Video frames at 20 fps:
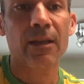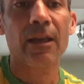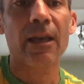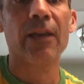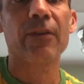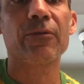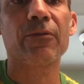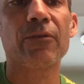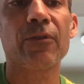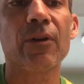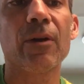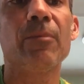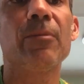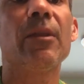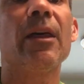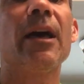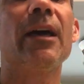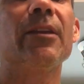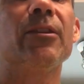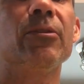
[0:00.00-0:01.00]
And from
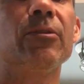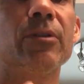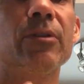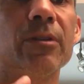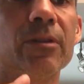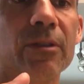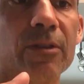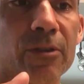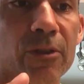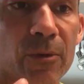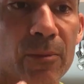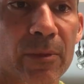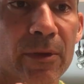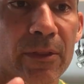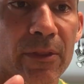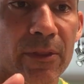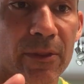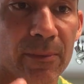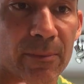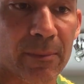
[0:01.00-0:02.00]
that you can
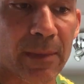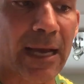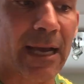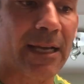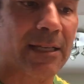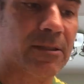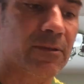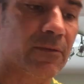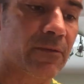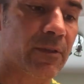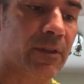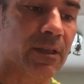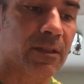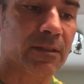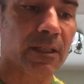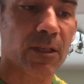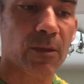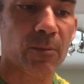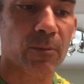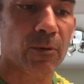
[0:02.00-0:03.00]
determine the mass of things
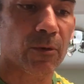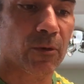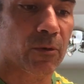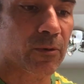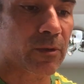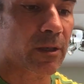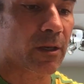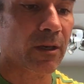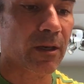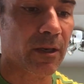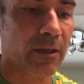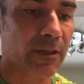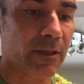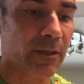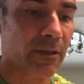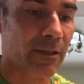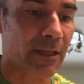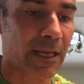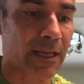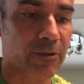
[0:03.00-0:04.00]
like a proton, an
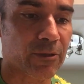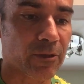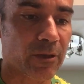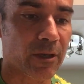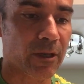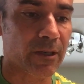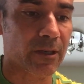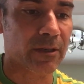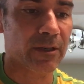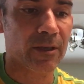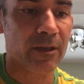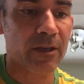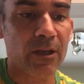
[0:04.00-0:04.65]
electron,